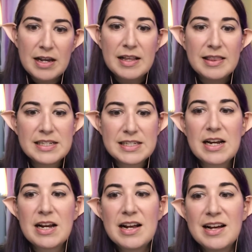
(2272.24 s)
this
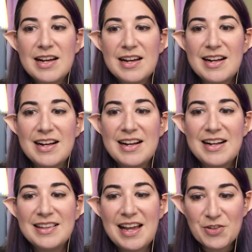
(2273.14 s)

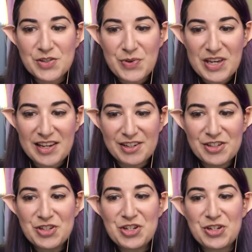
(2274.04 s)
allows me
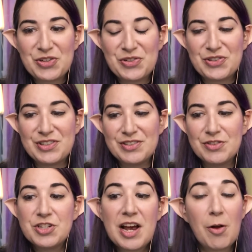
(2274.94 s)
to
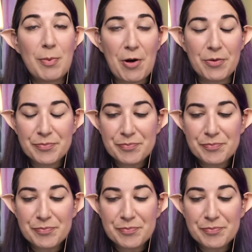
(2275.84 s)
help out.